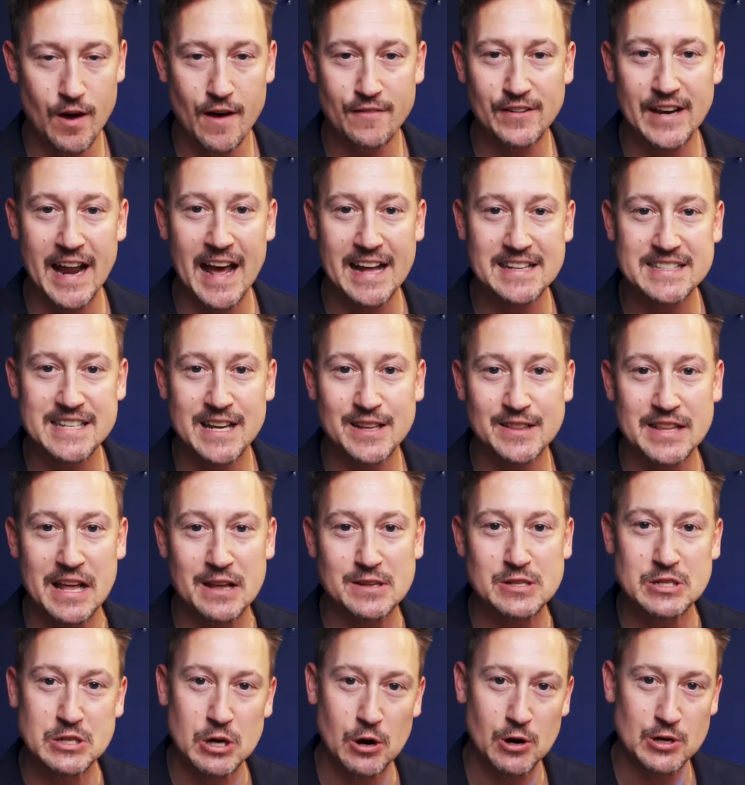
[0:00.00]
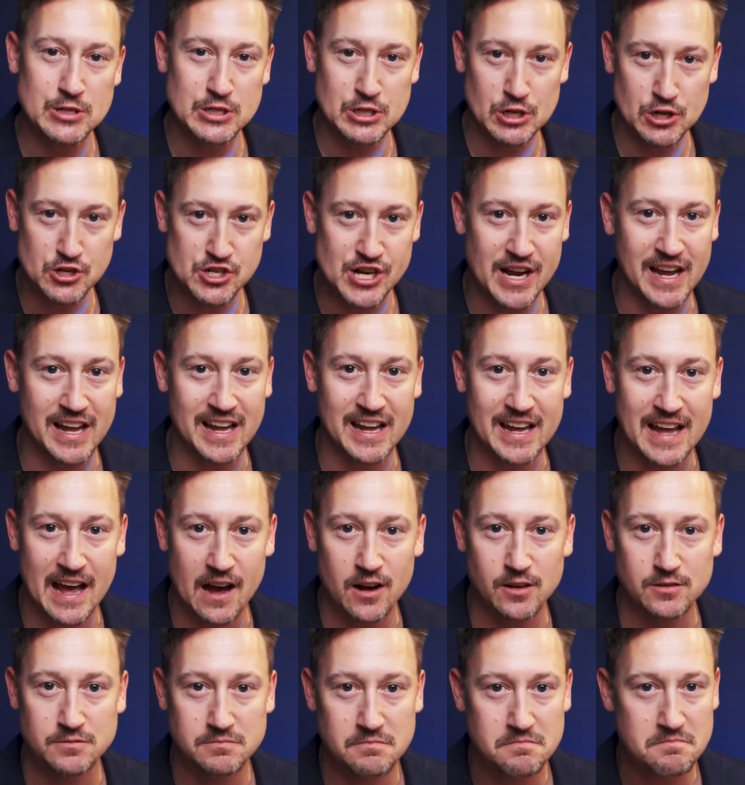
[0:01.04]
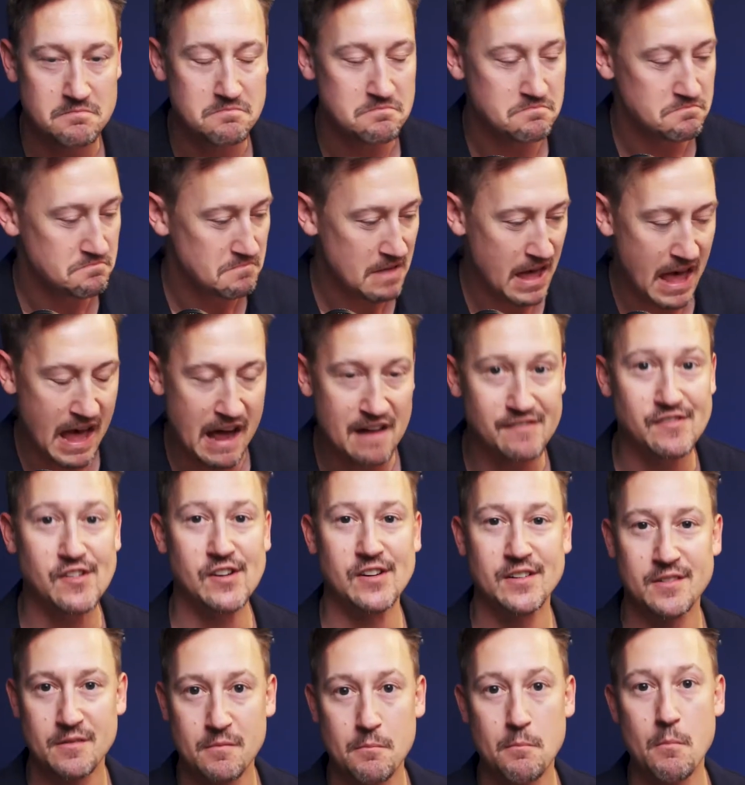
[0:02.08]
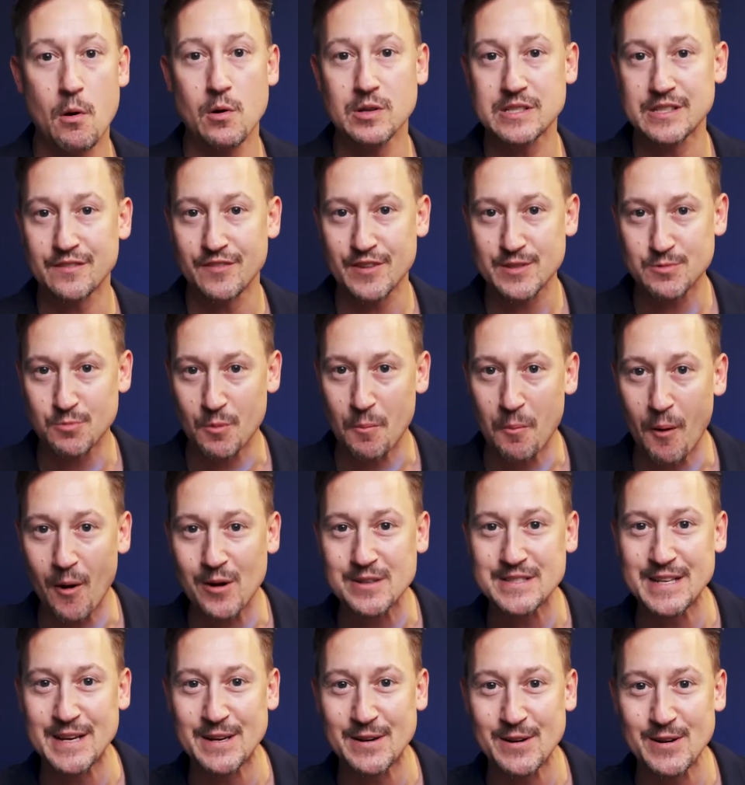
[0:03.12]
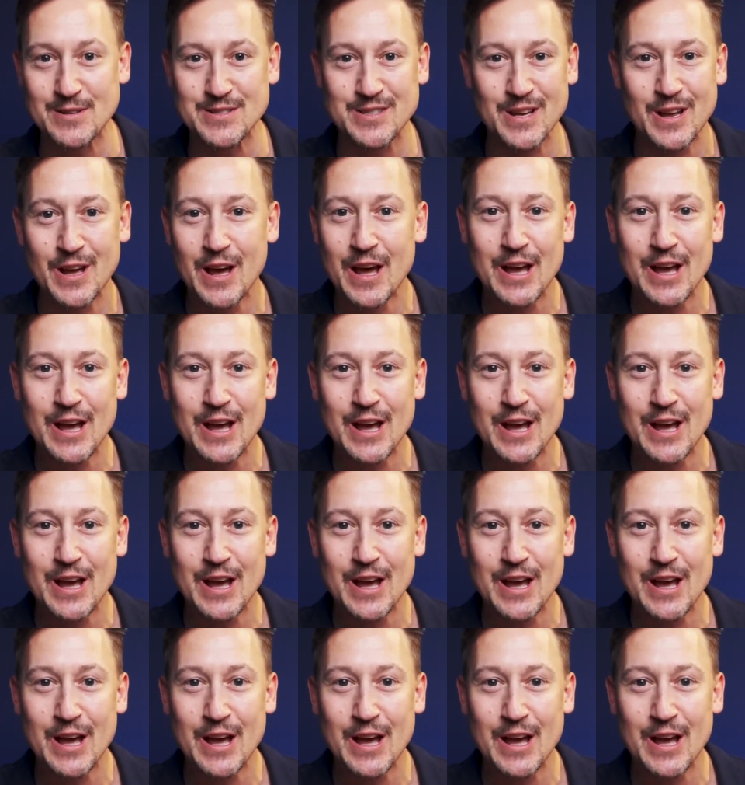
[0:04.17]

haven't had $10,000 in your checking account ever. Most of us were bartenders,